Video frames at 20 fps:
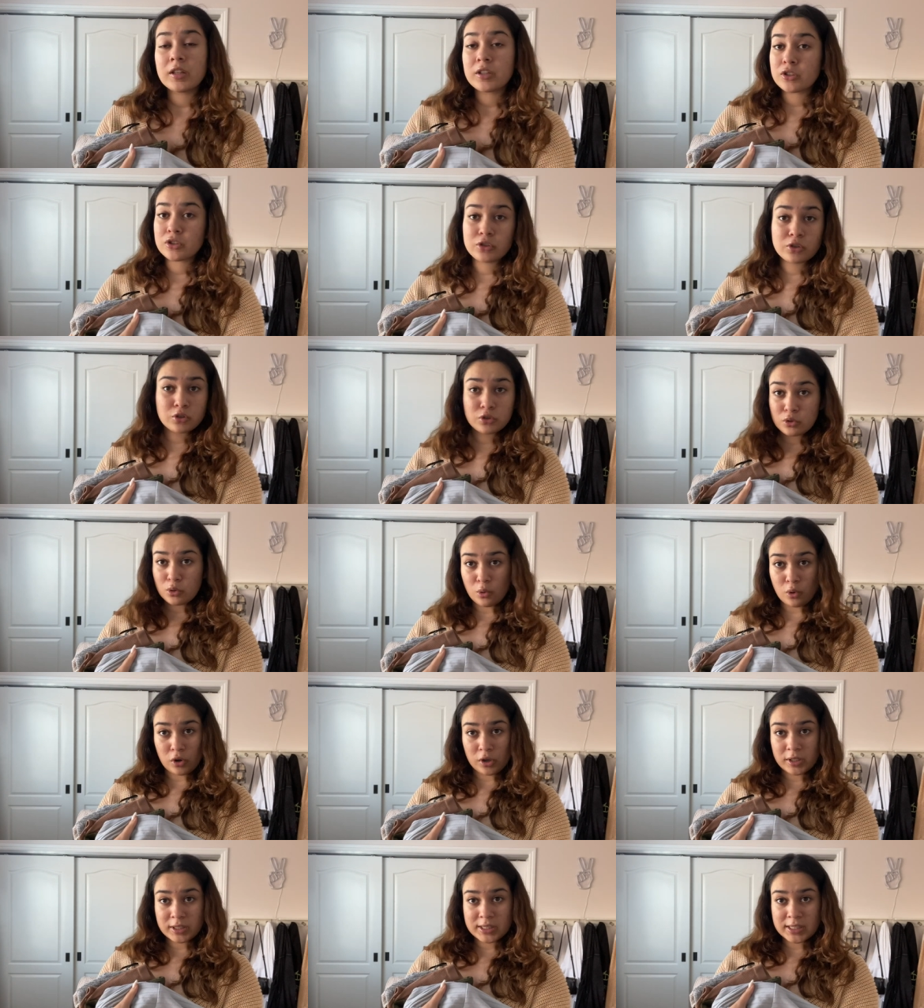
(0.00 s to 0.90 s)
the
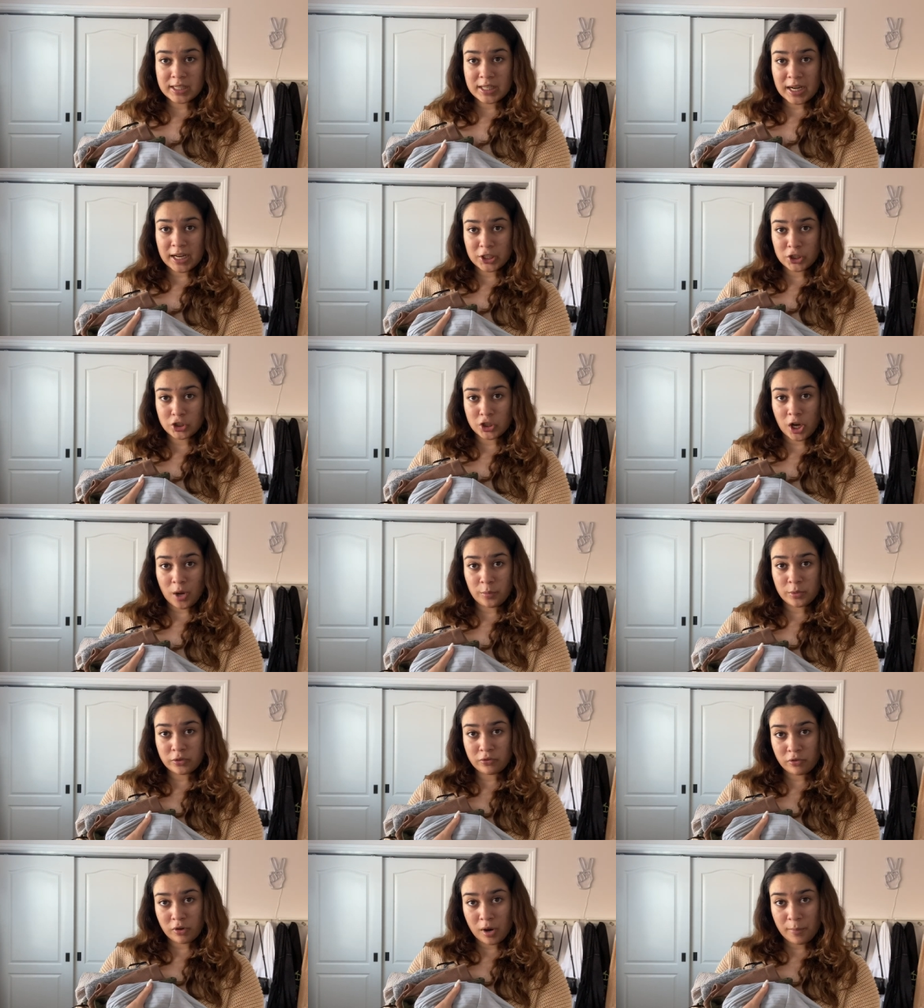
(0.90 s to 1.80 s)
stores that I
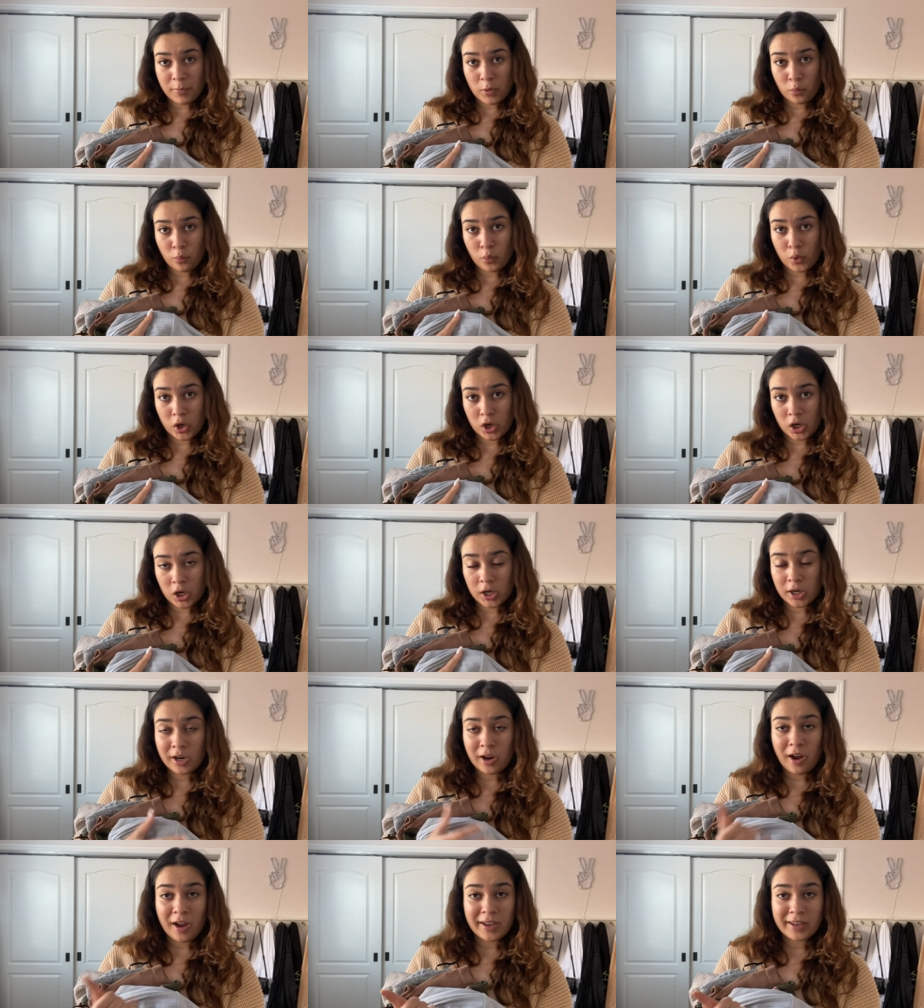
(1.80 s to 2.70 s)
shopped from were
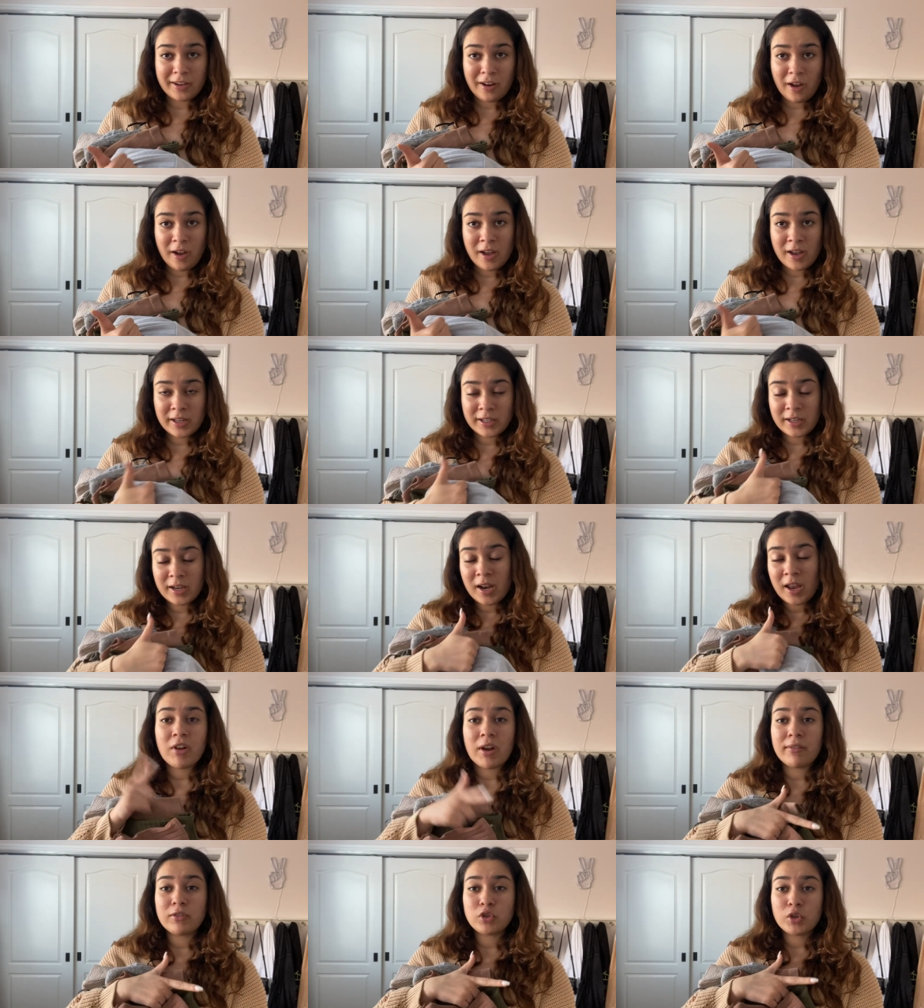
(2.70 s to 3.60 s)
Cotton On,
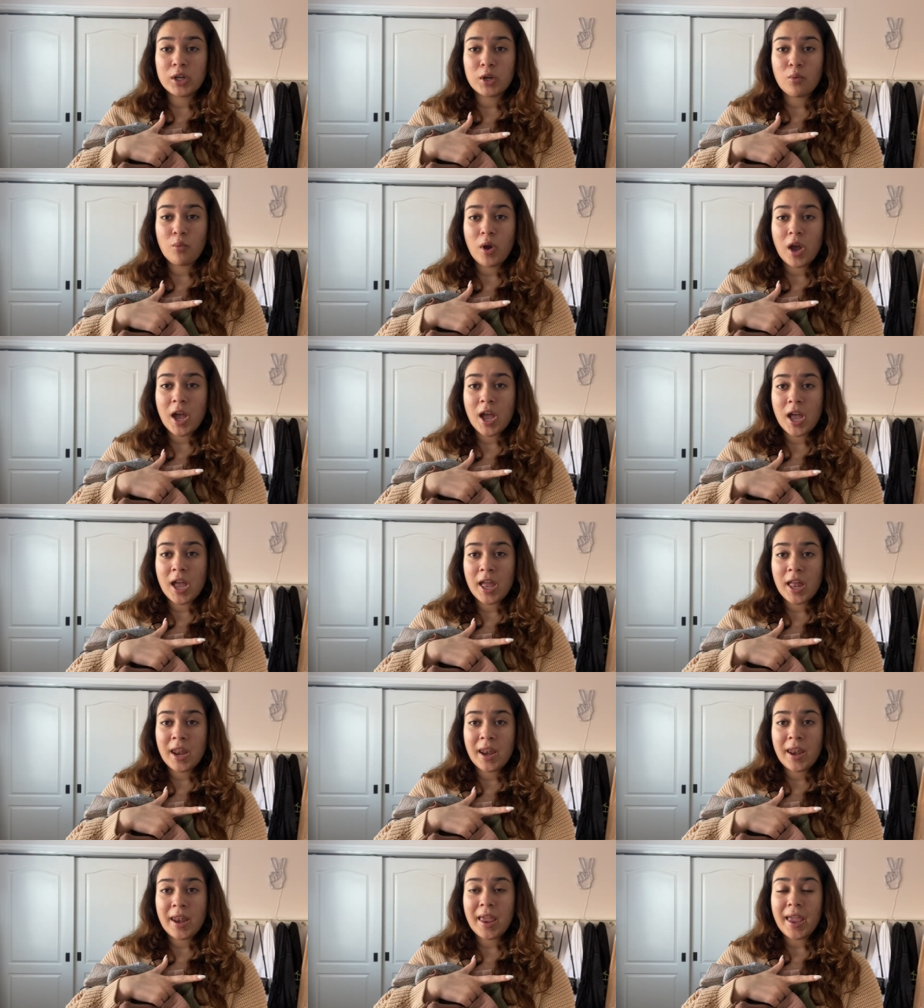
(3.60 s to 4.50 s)
Forever
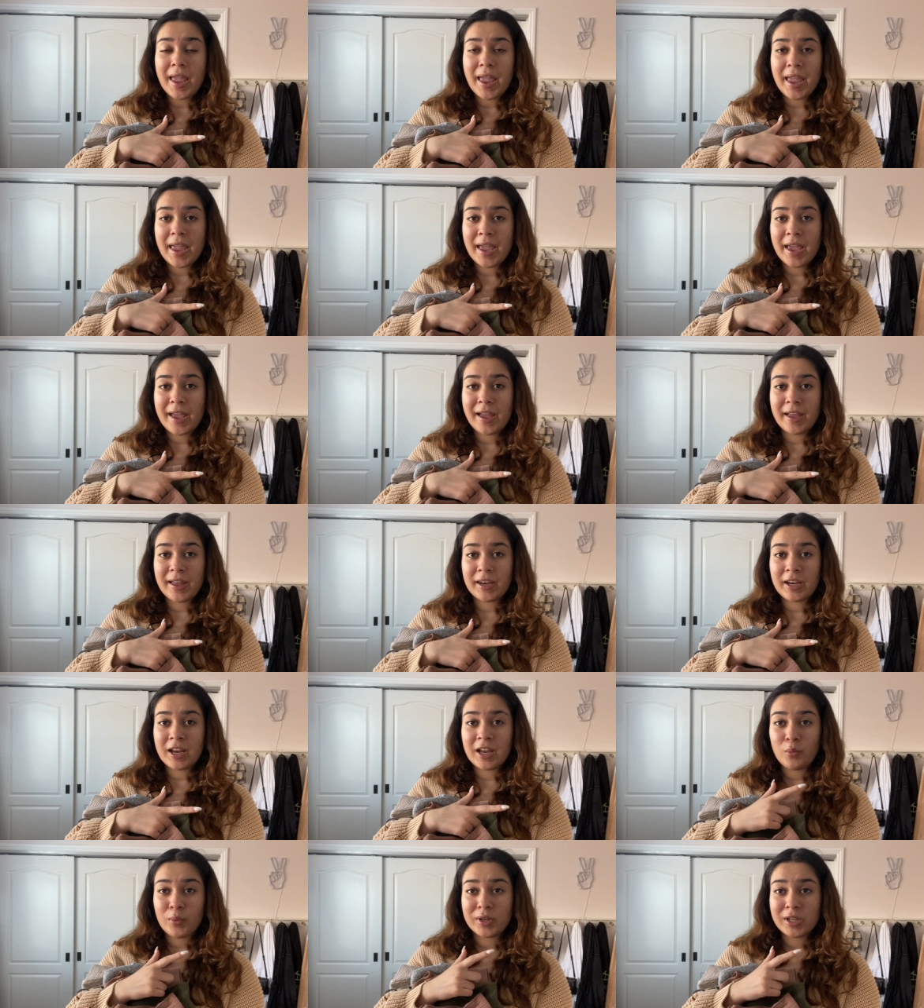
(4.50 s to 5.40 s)
21,
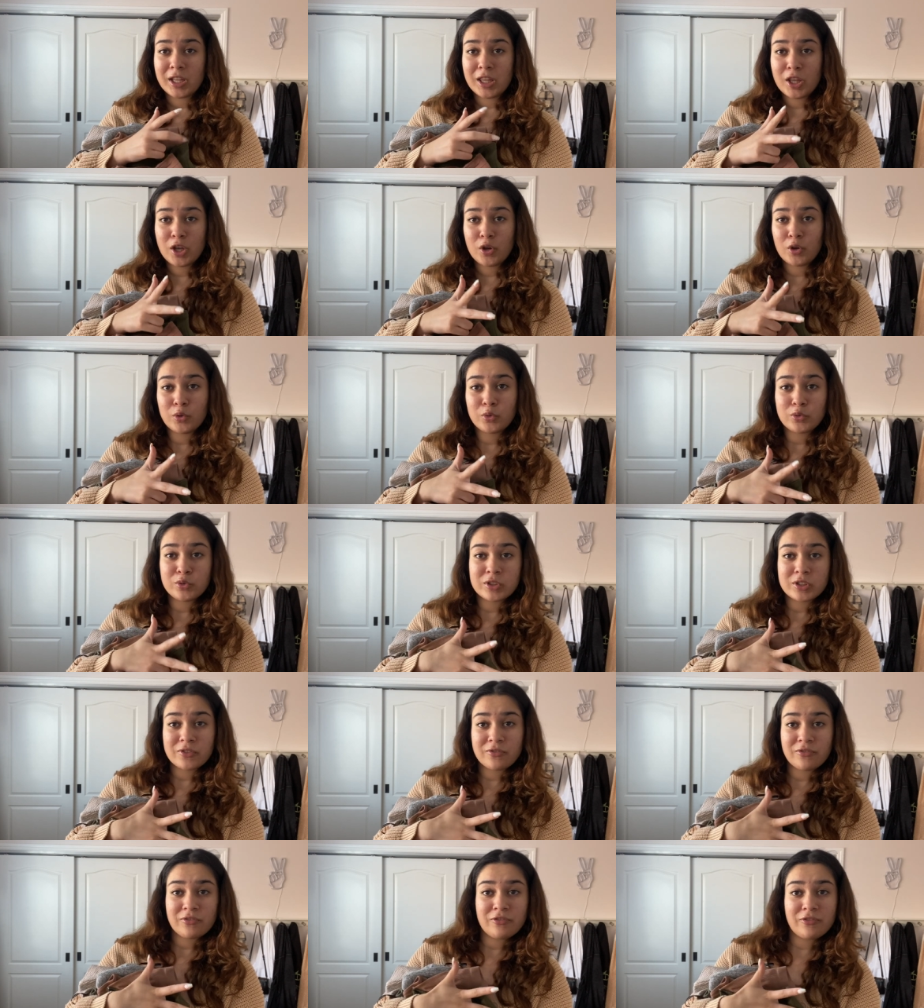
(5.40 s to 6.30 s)
and one of those
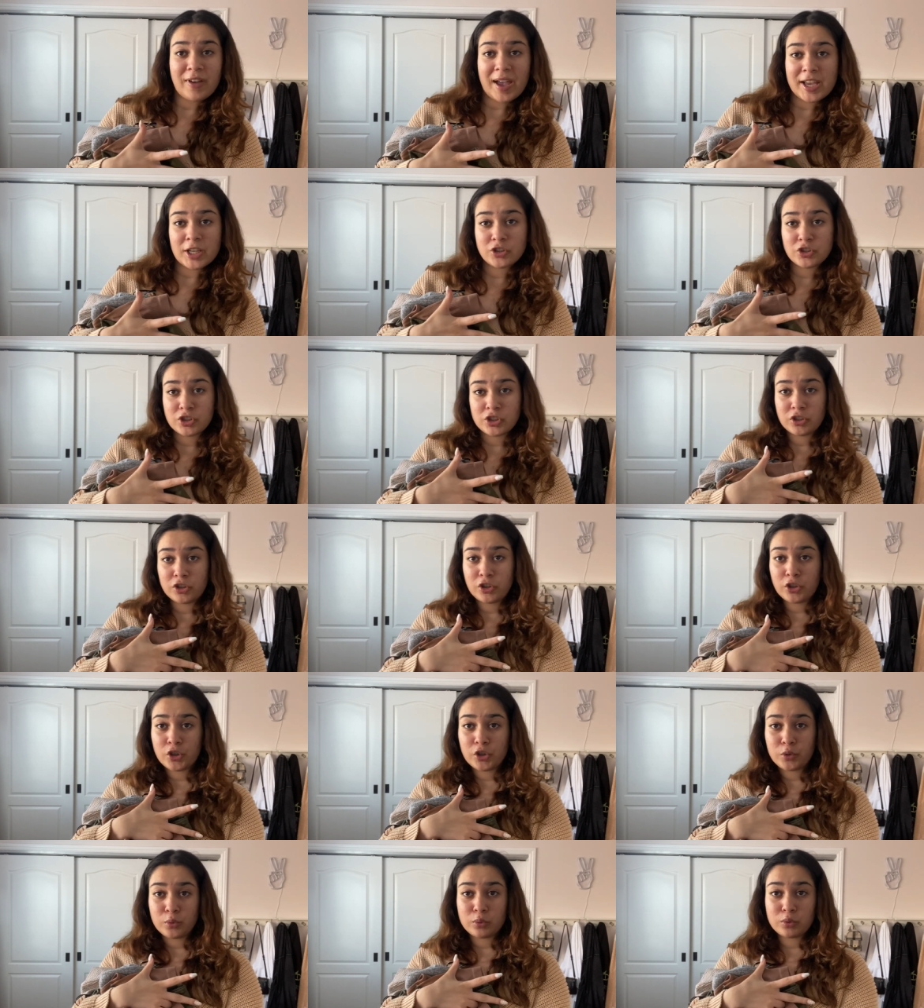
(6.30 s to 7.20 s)
fashion
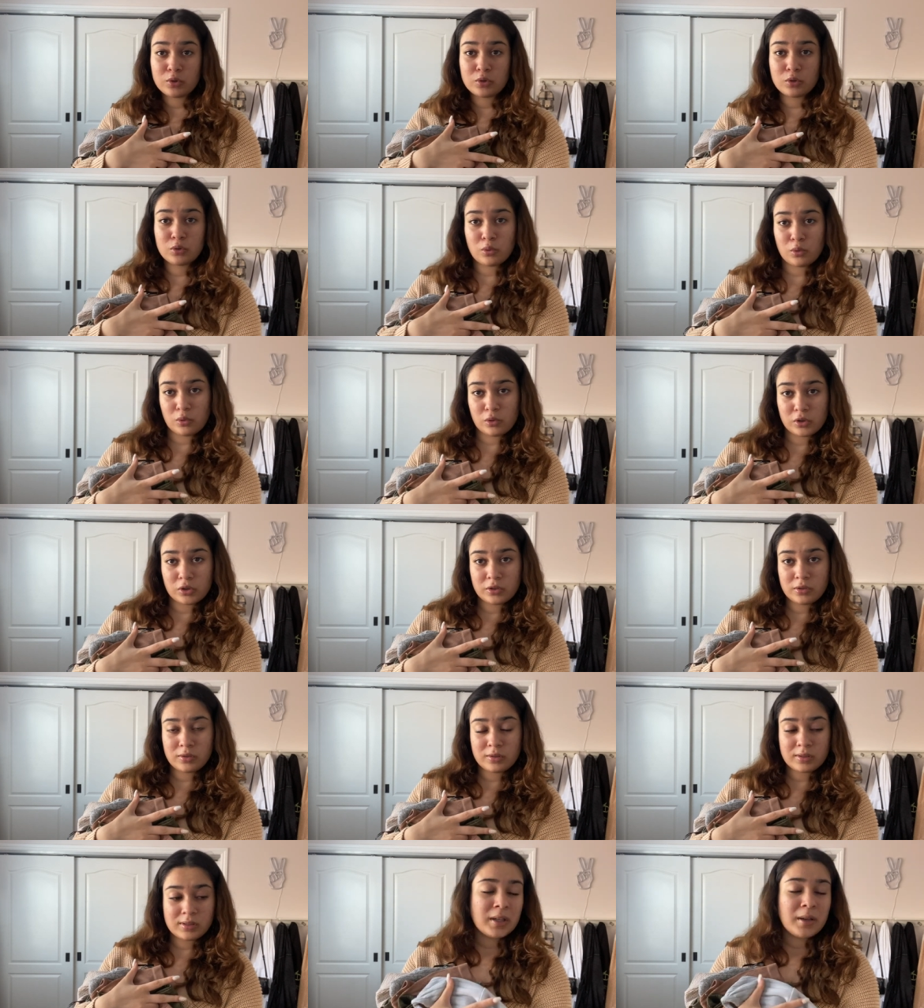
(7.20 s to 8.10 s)
Q
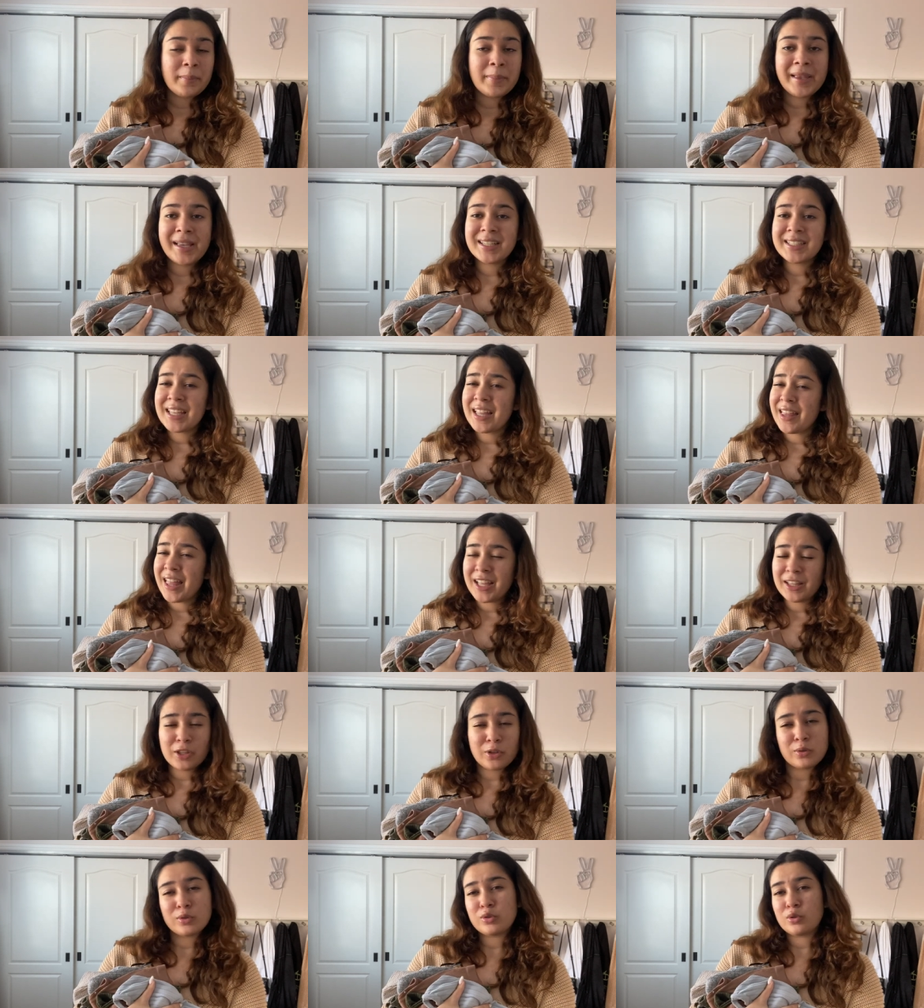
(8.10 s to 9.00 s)
stores because I like
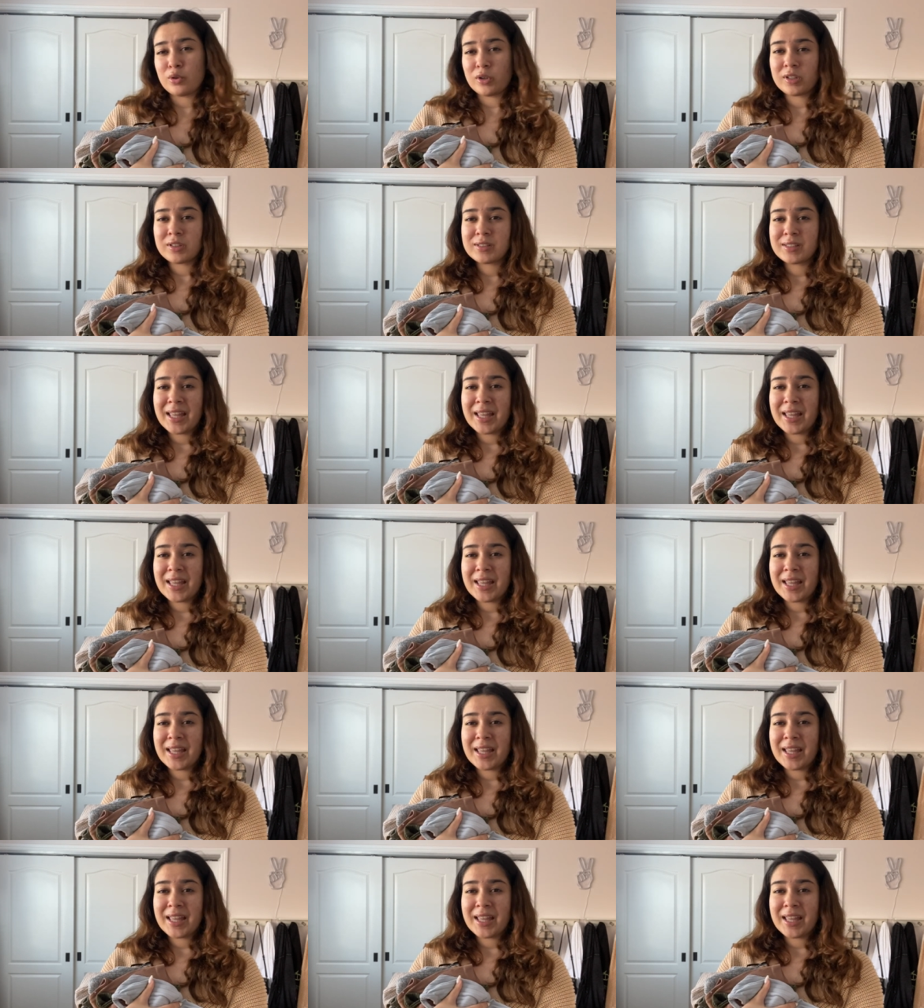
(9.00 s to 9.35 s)
those stores.